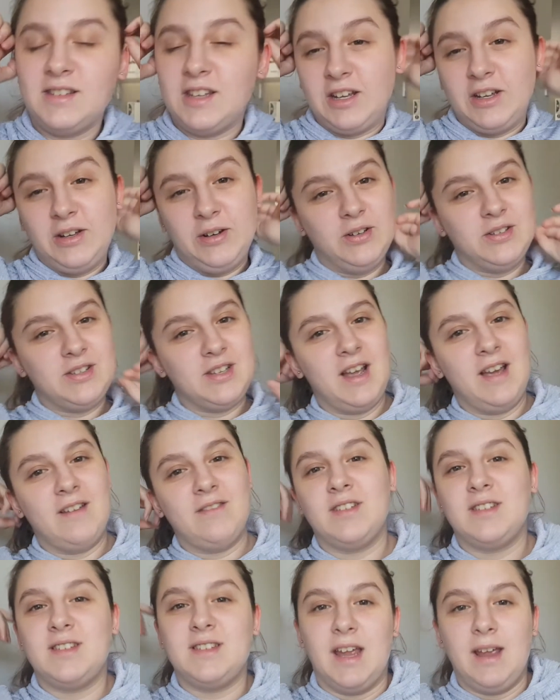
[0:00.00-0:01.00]
you also have
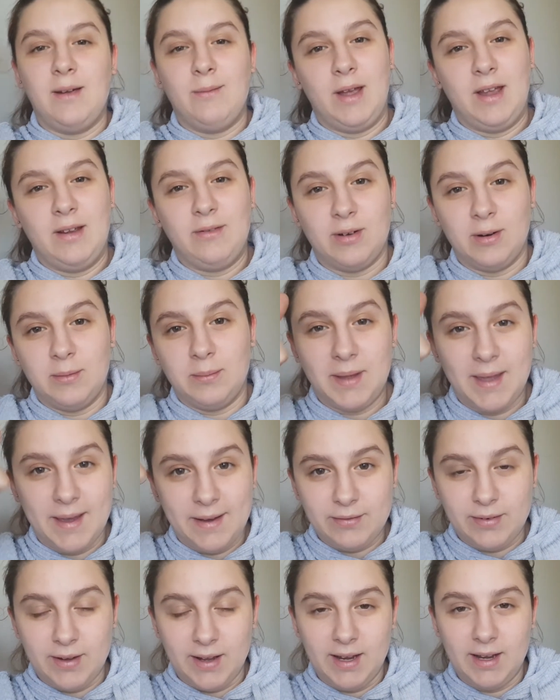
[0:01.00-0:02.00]
to stay away from
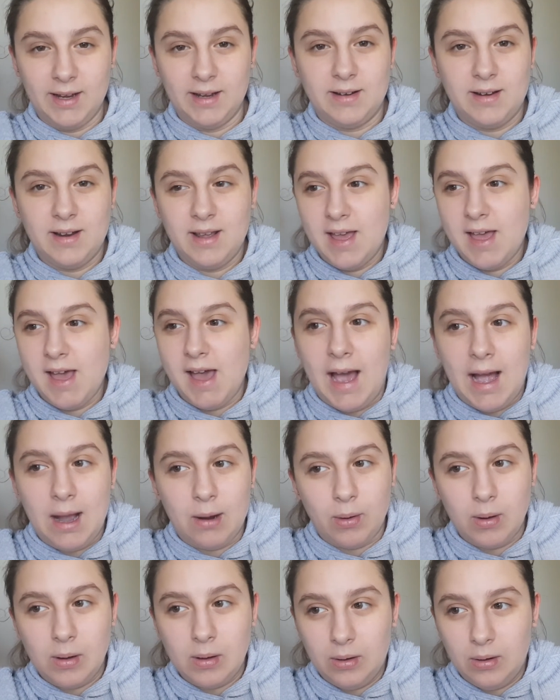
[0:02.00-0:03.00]
caffeine,
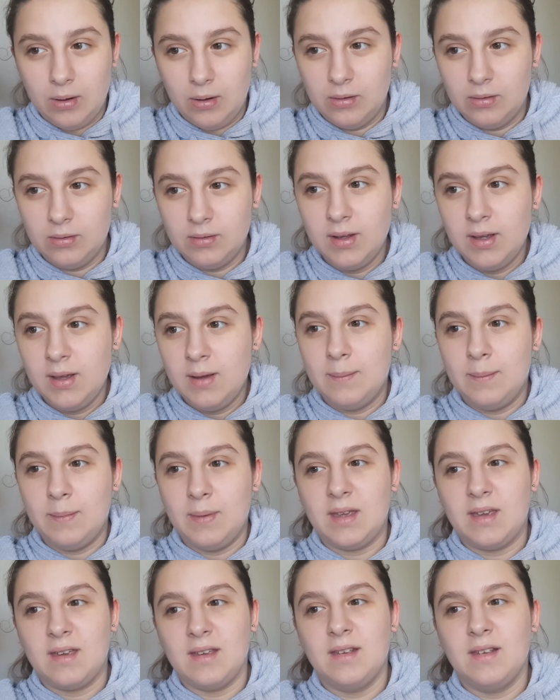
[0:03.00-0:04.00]
alcohol,
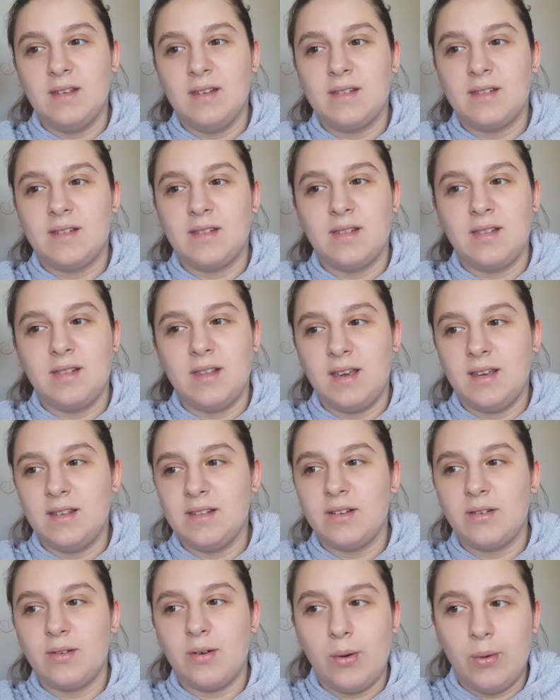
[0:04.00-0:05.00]
because
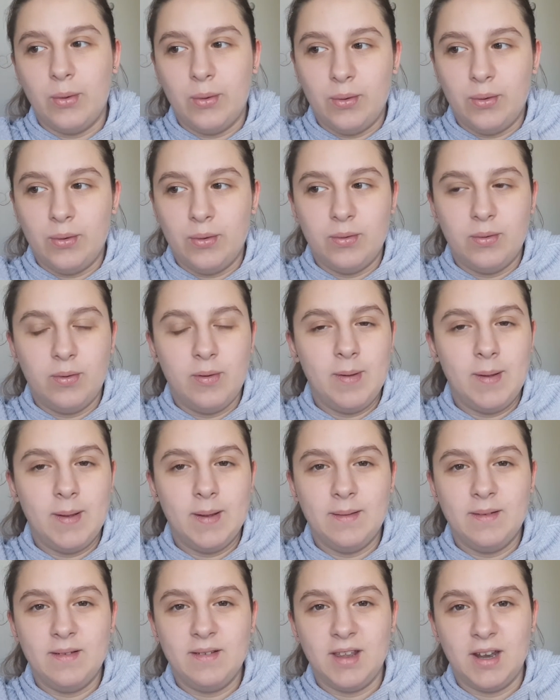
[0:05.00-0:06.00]
these are all,
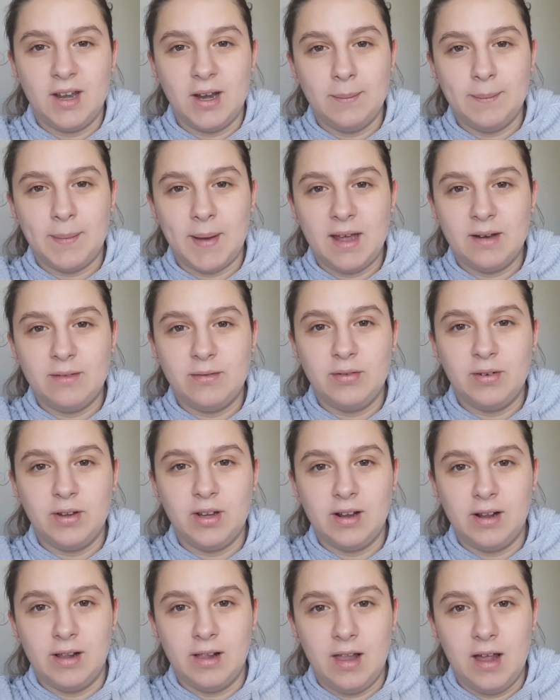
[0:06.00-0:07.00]
bad for your
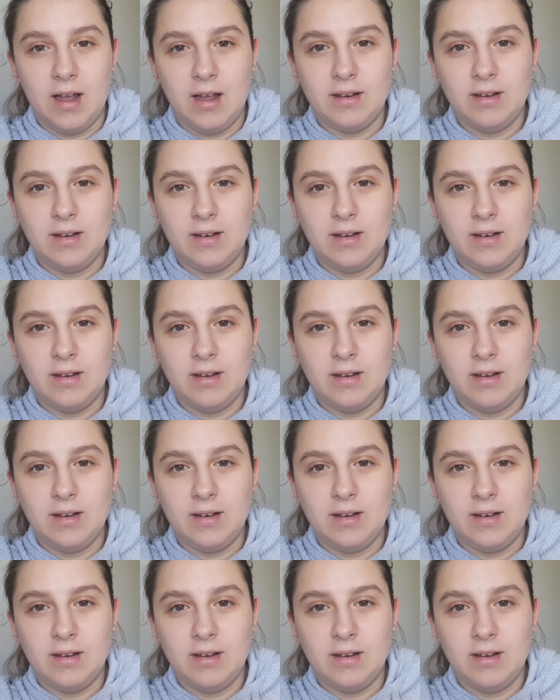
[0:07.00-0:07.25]
gut.